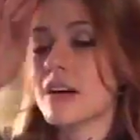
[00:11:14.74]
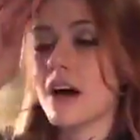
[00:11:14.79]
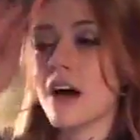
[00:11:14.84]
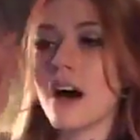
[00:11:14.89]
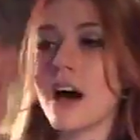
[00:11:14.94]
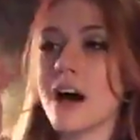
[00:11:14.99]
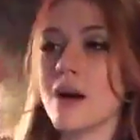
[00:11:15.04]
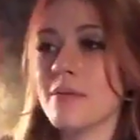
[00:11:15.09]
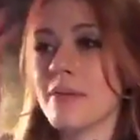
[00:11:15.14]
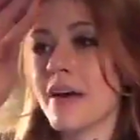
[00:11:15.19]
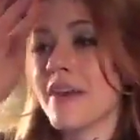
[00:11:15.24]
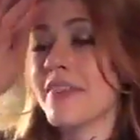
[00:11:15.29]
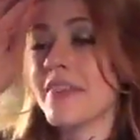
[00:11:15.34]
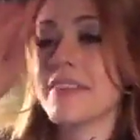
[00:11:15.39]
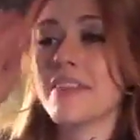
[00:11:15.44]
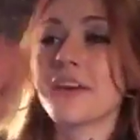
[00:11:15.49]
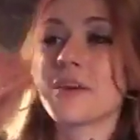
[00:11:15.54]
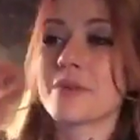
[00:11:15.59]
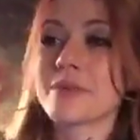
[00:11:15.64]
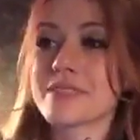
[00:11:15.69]
And
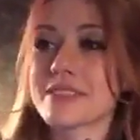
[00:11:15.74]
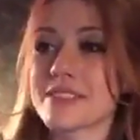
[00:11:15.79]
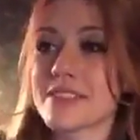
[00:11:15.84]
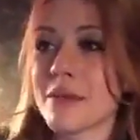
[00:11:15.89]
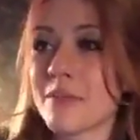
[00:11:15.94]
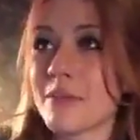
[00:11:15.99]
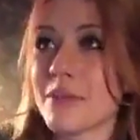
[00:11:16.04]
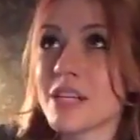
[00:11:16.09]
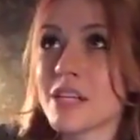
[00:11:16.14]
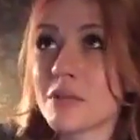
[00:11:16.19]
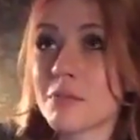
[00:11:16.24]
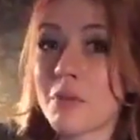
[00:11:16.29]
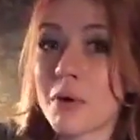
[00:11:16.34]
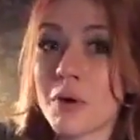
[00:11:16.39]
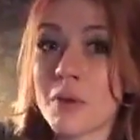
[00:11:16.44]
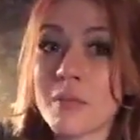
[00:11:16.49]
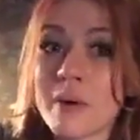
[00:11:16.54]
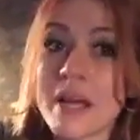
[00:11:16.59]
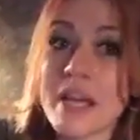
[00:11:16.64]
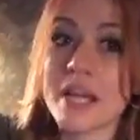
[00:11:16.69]
then there was somebody to
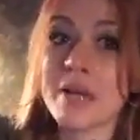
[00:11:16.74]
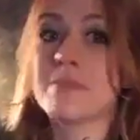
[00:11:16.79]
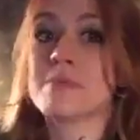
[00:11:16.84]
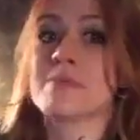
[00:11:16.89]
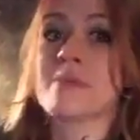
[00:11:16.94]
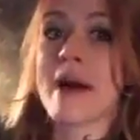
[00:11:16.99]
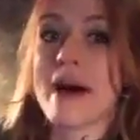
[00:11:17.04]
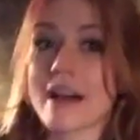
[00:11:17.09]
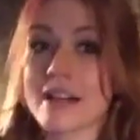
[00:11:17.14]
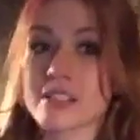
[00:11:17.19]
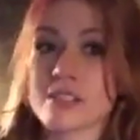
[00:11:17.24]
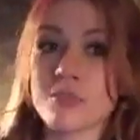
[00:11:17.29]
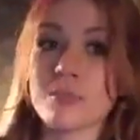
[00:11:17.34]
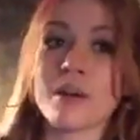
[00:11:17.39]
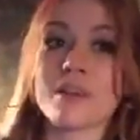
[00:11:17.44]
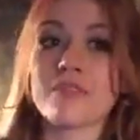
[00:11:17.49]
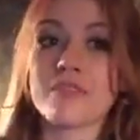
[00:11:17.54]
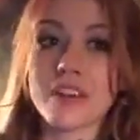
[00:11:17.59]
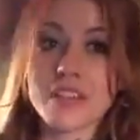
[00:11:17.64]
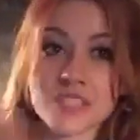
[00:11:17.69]
pull my hips back so
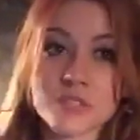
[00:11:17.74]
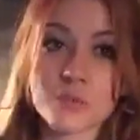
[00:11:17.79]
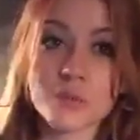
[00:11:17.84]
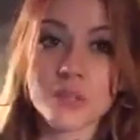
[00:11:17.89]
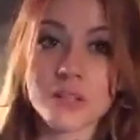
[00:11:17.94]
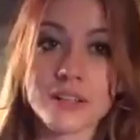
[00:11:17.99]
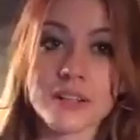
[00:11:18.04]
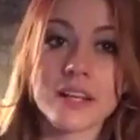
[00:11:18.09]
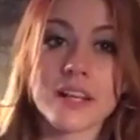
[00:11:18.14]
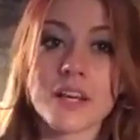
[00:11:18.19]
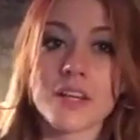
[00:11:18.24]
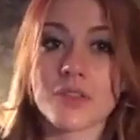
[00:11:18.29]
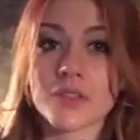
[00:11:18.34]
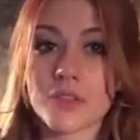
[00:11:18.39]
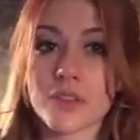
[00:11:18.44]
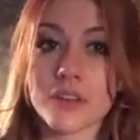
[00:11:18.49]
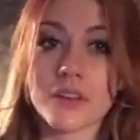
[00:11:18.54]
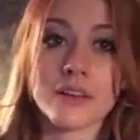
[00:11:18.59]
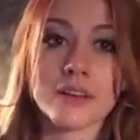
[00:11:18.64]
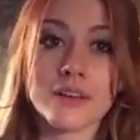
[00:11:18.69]
my face wouldn't hit
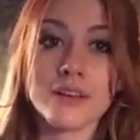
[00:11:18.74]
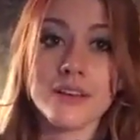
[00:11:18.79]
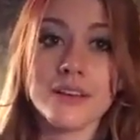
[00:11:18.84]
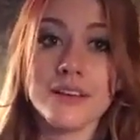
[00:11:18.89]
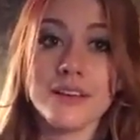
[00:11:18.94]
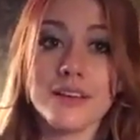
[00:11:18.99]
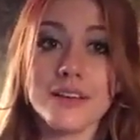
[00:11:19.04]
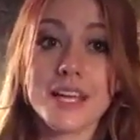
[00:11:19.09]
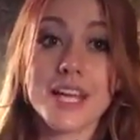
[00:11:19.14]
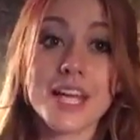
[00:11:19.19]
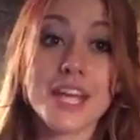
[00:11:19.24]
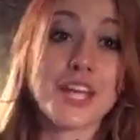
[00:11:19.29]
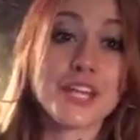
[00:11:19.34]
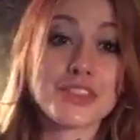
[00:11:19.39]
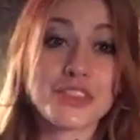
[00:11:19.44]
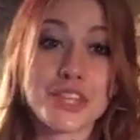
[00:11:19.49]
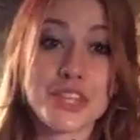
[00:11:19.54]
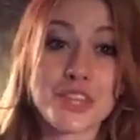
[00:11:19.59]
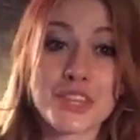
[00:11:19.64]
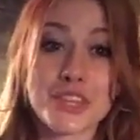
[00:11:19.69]
the
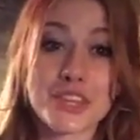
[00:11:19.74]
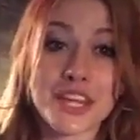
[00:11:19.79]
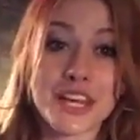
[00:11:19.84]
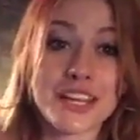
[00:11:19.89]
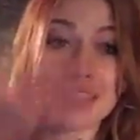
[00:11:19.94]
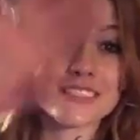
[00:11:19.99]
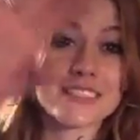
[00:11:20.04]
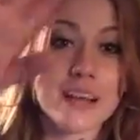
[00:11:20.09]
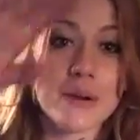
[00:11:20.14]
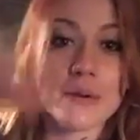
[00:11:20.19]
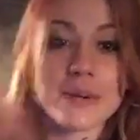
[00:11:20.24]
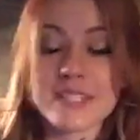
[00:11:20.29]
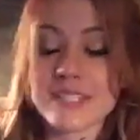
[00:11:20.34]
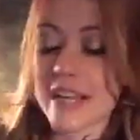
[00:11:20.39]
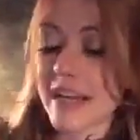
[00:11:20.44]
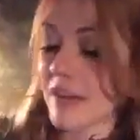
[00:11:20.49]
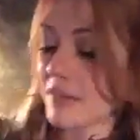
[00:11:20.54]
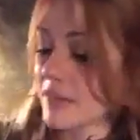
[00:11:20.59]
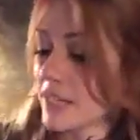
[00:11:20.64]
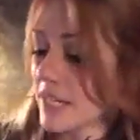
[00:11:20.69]
thing as I went
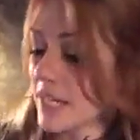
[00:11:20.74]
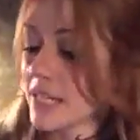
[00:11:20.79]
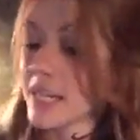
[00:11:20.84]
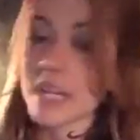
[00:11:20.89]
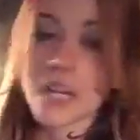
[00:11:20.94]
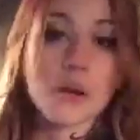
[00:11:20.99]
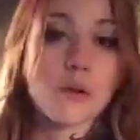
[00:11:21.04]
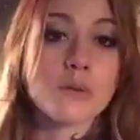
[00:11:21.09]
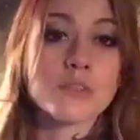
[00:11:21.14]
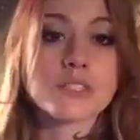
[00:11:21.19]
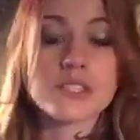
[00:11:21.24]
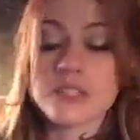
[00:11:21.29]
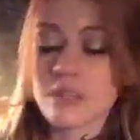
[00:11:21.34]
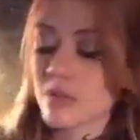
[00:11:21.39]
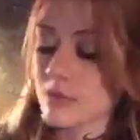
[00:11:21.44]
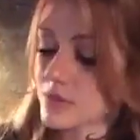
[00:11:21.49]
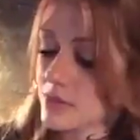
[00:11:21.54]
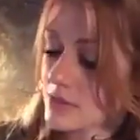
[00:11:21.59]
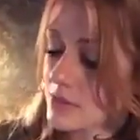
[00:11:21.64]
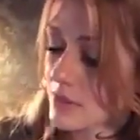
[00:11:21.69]
down.
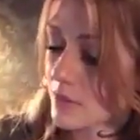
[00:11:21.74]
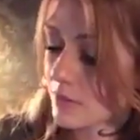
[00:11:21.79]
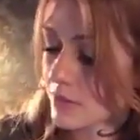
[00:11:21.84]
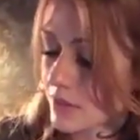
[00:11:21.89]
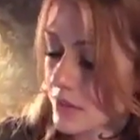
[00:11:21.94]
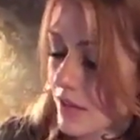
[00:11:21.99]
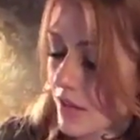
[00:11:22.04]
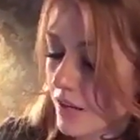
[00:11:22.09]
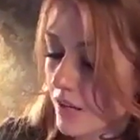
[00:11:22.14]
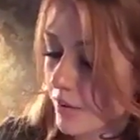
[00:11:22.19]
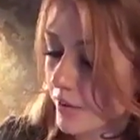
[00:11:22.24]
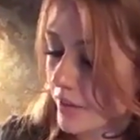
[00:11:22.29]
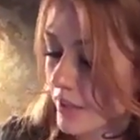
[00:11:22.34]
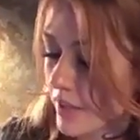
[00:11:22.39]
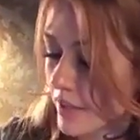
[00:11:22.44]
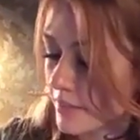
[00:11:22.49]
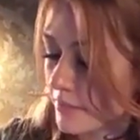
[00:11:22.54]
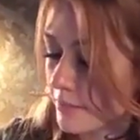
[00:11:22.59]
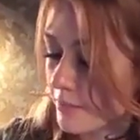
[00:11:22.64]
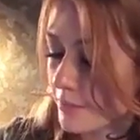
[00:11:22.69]
There was a lot going
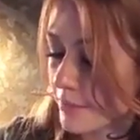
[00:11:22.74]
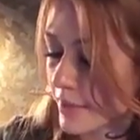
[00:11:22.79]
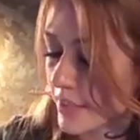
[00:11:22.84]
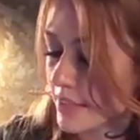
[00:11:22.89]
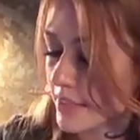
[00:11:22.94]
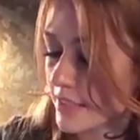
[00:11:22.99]
on, but